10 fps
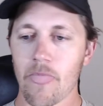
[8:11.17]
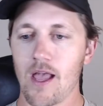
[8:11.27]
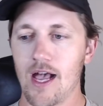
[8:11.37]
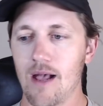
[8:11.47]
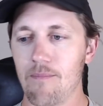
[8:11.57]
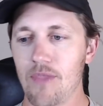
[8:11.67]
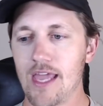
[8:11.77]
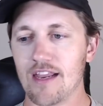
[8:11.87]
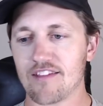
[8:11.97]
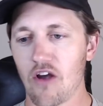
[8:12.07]
And
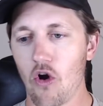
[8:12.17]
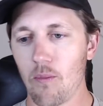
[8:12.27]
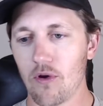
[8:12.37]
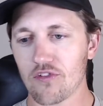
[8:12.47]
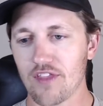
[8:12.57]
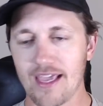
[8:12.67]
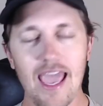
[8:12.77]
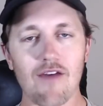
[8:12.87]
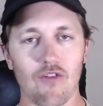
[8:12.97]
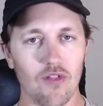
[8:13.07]
it's almost like
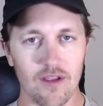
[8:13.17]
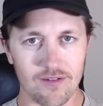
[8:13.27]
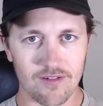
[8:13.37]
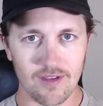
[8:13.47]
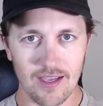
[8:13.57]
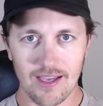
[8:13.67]
effortless.